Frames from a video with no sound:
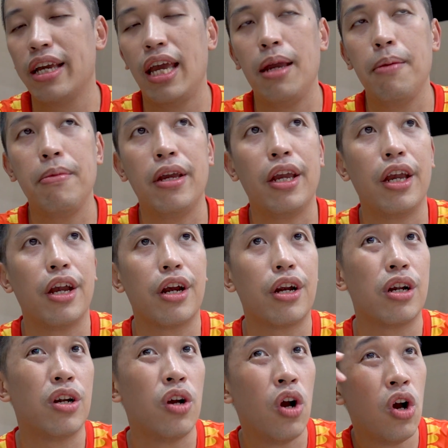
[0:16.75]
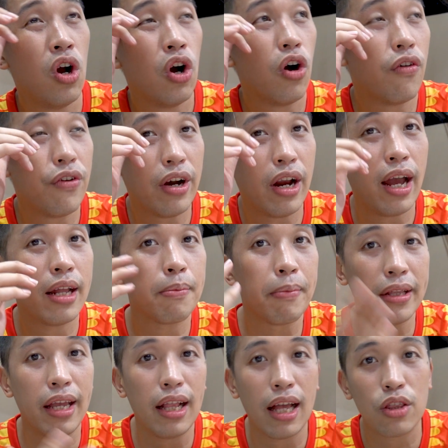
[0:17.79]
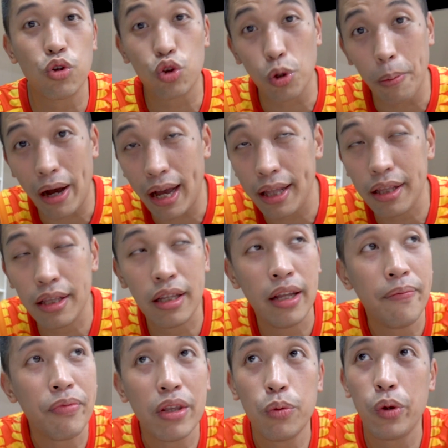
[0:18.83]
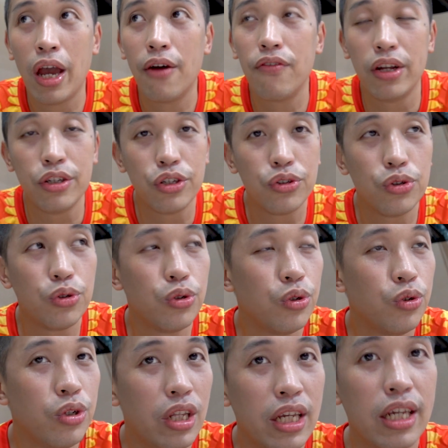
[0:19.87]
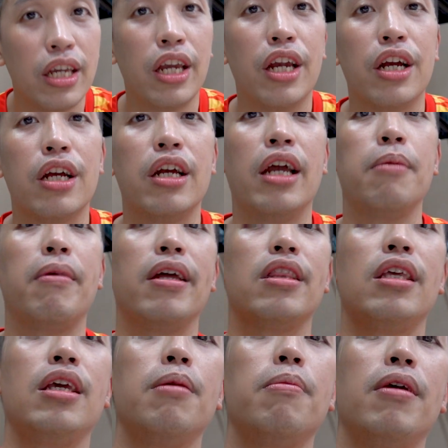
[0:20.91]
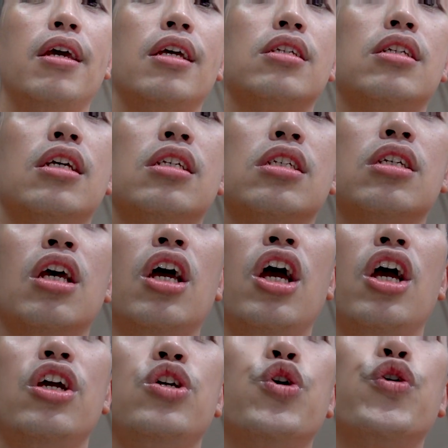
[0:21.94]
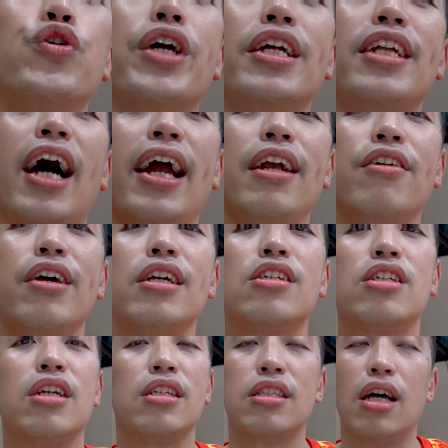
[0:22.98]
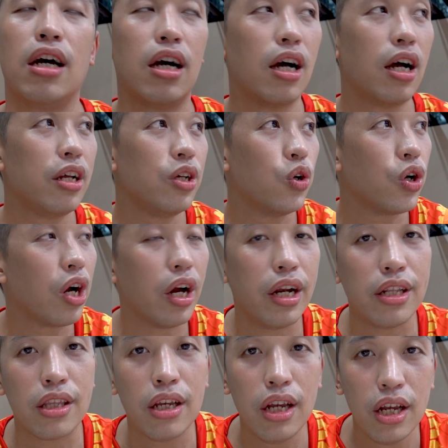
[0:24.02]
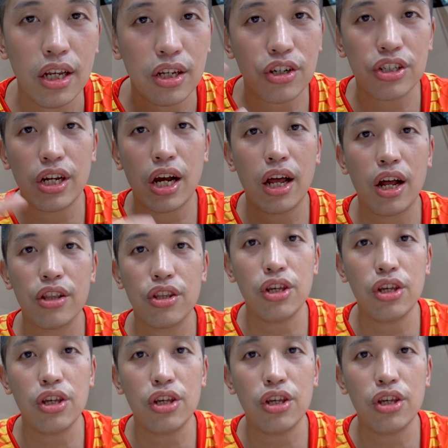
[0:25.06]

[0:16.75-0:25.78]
game here over at Manila Tutuban. We have a new league here, and my team is this Jürgen Heinrich, is a Yogurt. So shout out